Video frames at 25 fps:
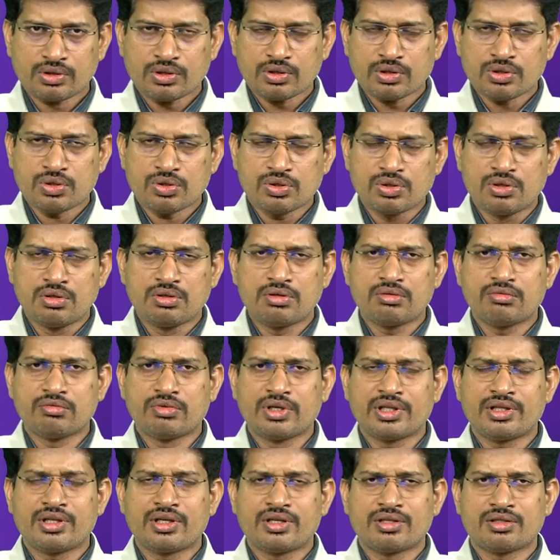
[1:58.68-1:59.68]
So,
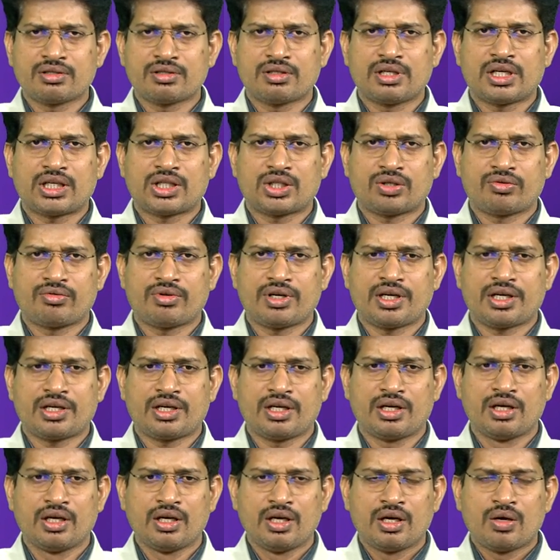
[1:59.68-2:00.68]
when there is an earthquake,
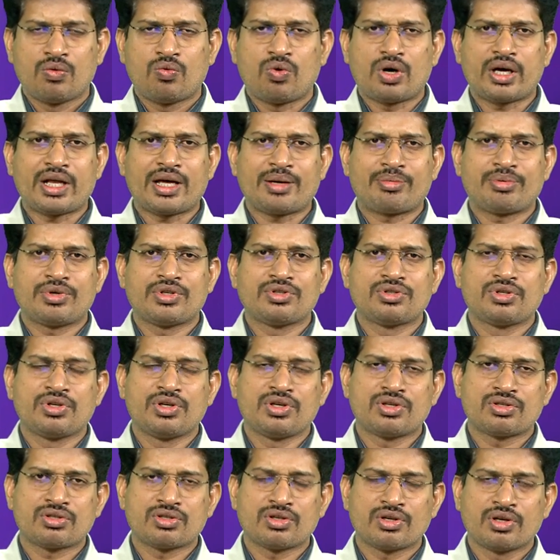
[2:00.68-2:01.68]
uh, what happens
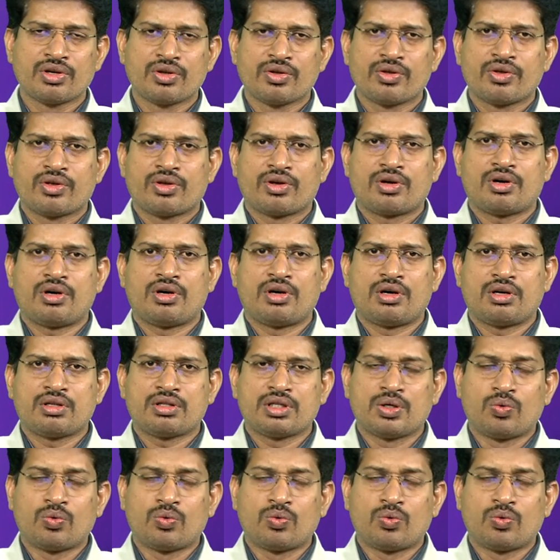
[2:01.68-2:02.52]
is uh, Uh, the